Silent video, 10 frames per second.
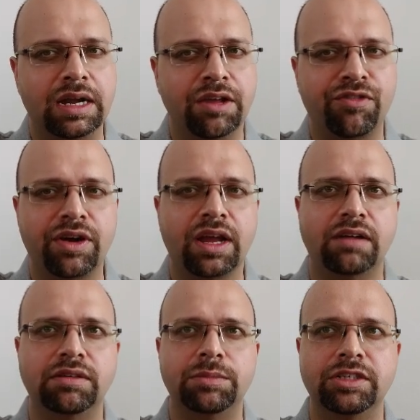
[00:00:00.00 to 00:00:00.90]
different
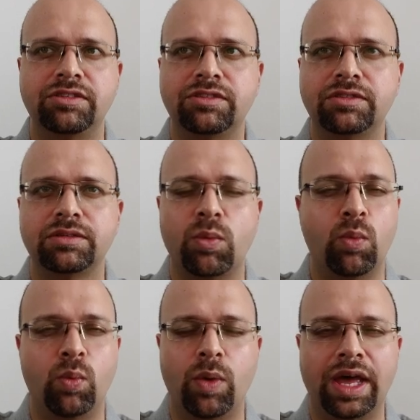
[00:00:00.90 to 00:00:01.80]
governments,
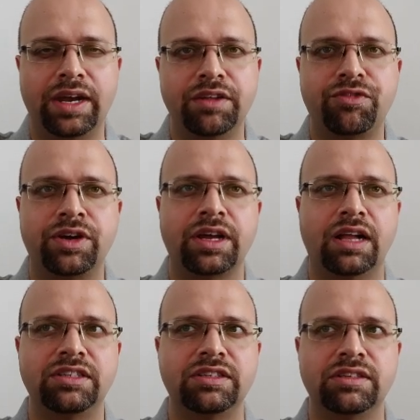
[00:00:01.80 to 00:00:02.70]
very different
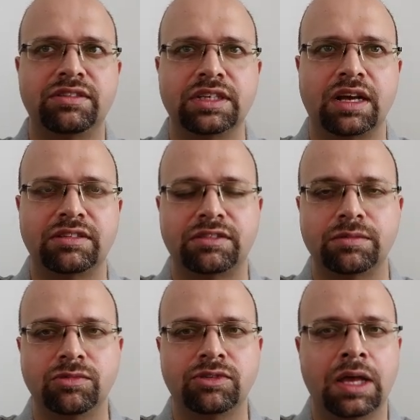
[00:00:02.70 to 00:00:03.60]
cultures and
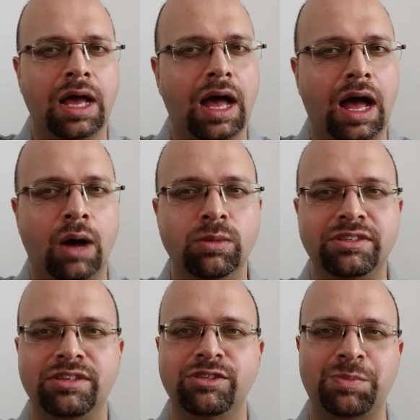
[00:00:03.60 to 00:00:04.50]
customs, how
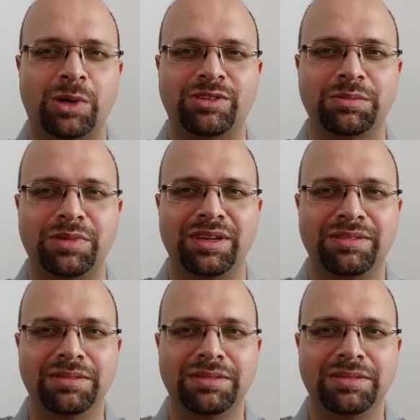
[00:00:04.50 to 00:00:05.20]
is this possible?